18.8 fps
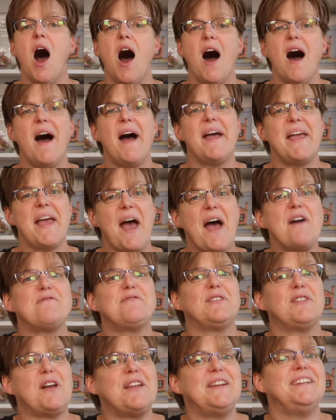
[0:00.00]
I
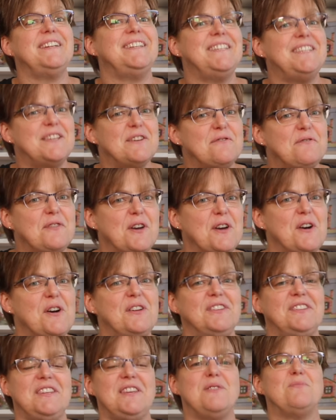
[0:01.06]
have a lot of
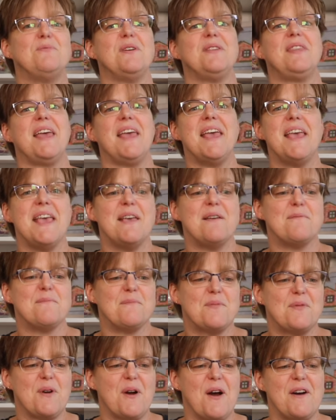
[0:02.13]
difficulty with
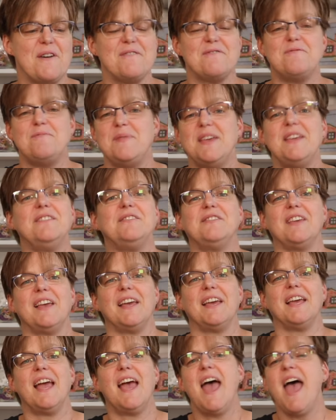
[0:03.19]
improv
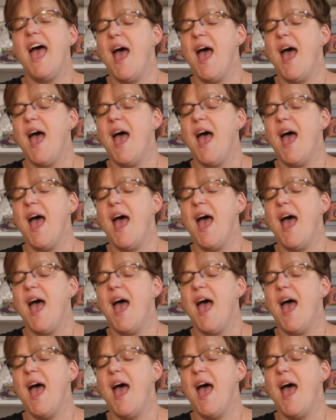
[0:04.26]
piecing.